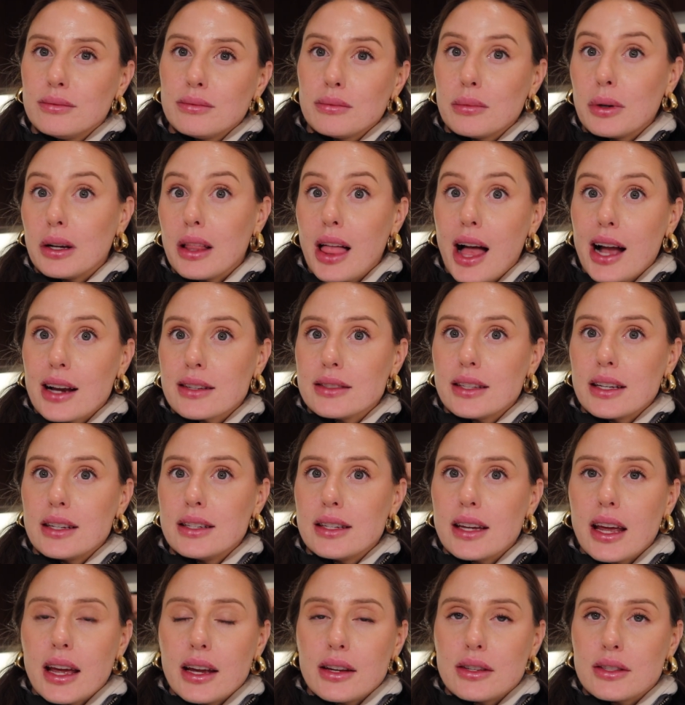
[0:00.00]
relaxing
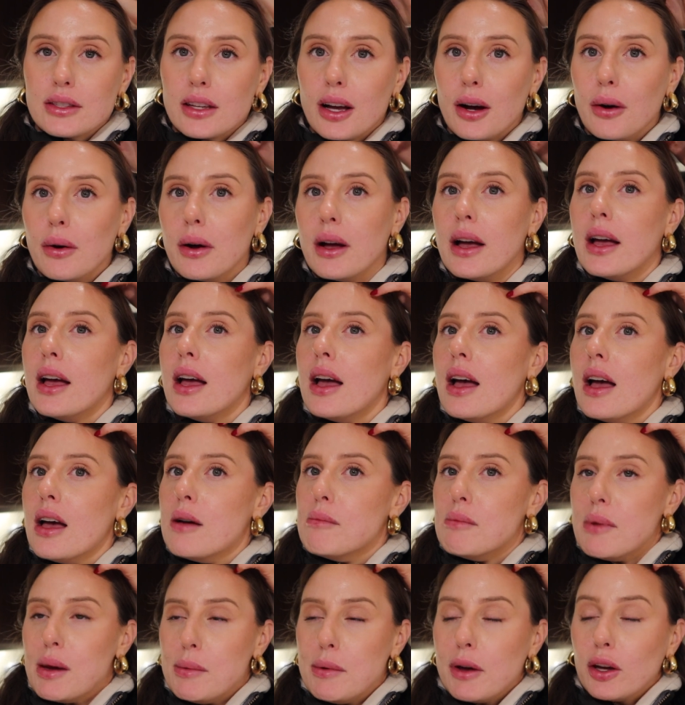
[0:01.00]
day. So
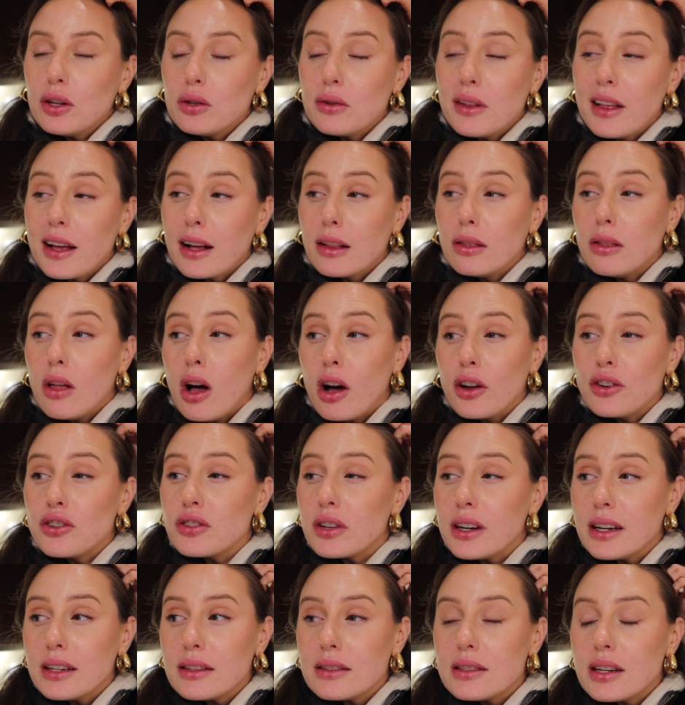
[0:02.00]
maybe I'll do like
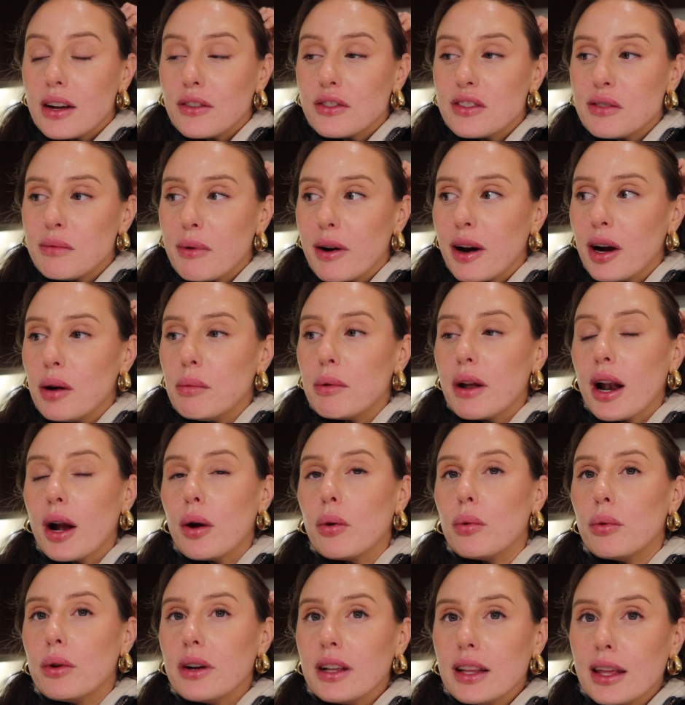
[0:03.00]
laundry and stuff tomorrow, but I
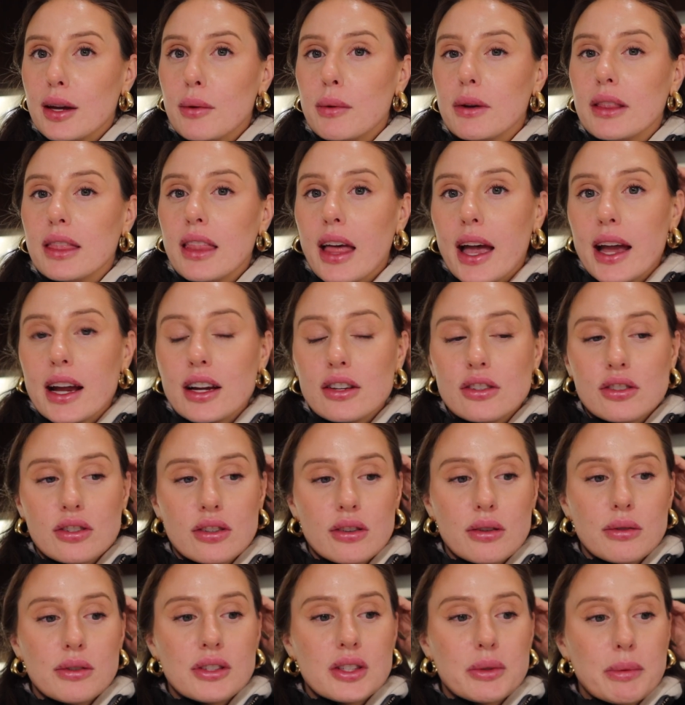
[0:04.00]
really would like
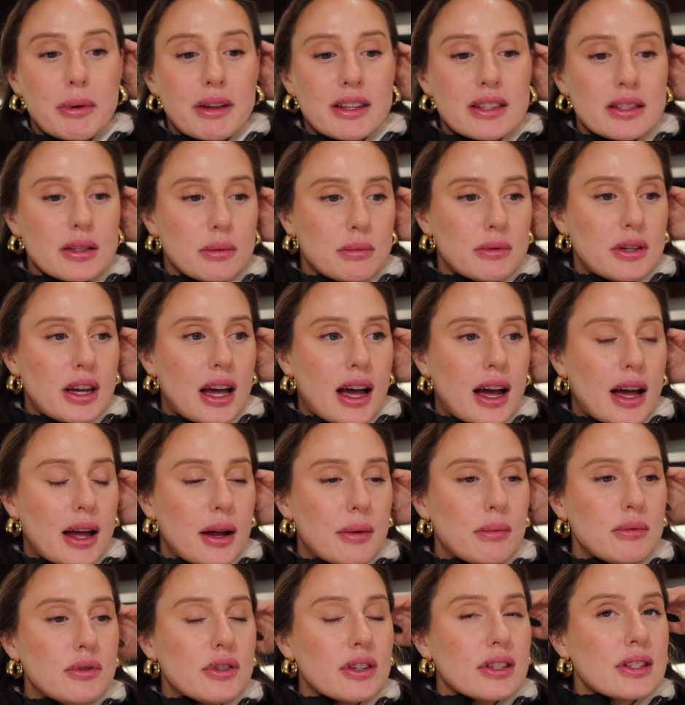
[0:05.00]
to spend some
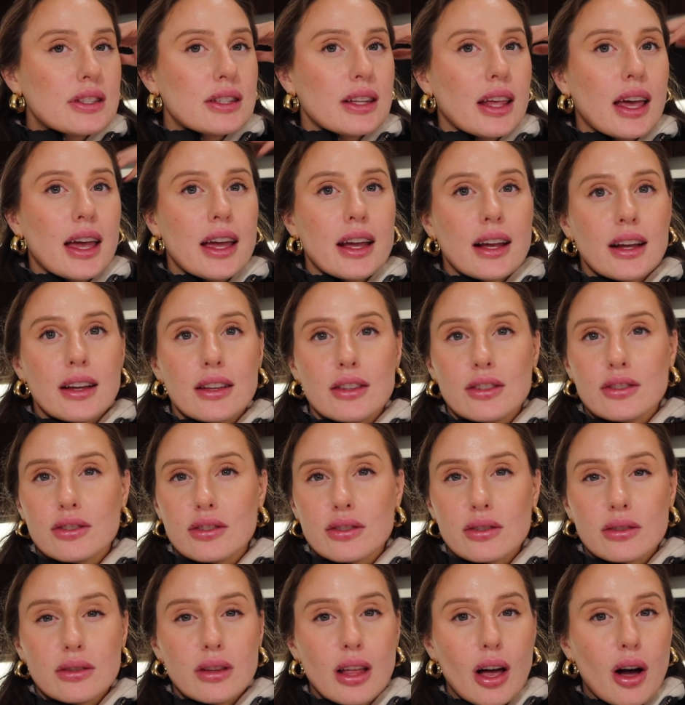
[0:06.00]
time just like
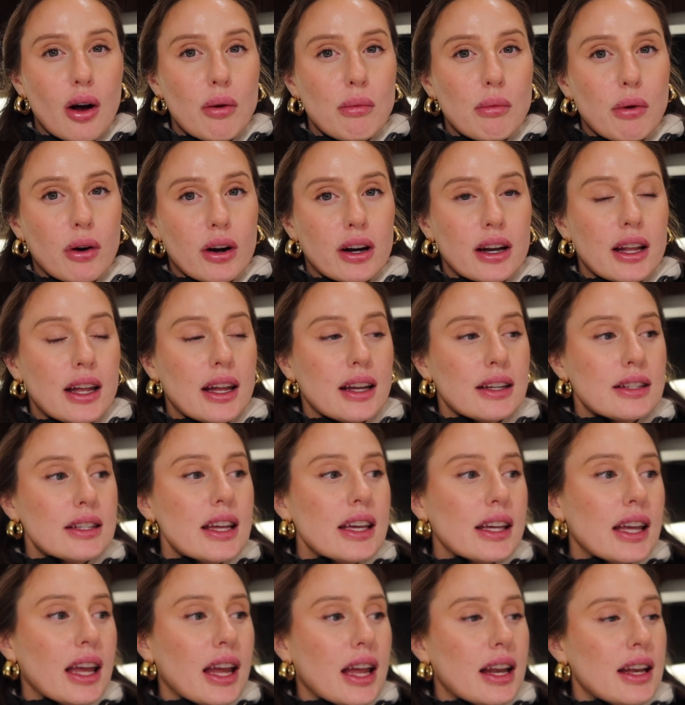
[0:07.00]
slow morning,
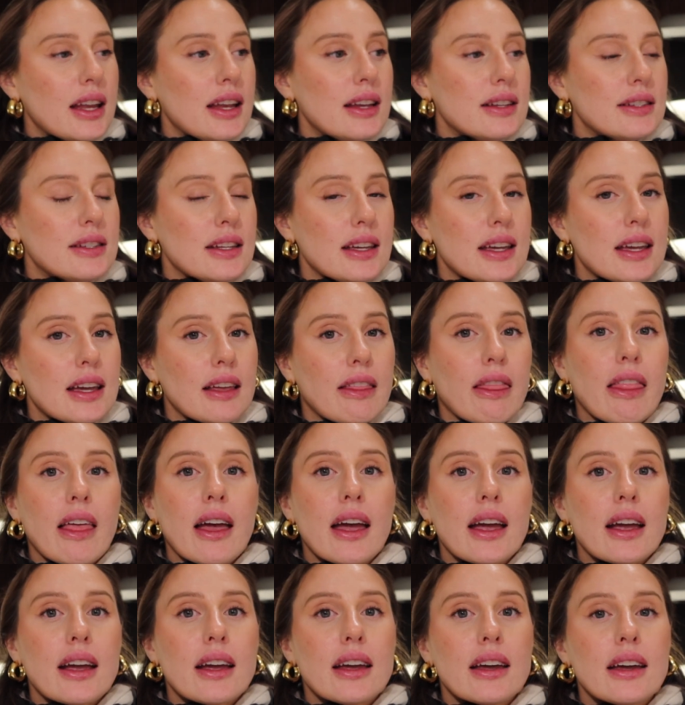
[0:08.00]
taking it easy and
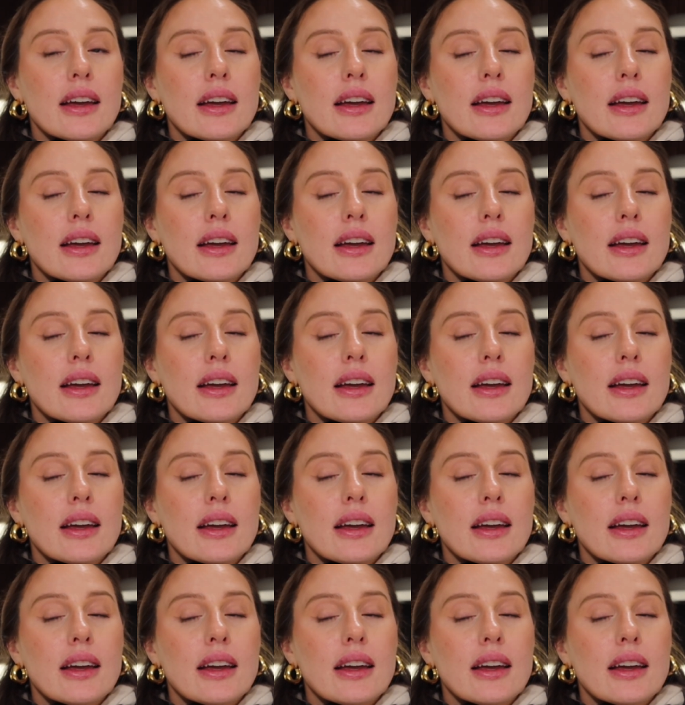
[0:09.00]
like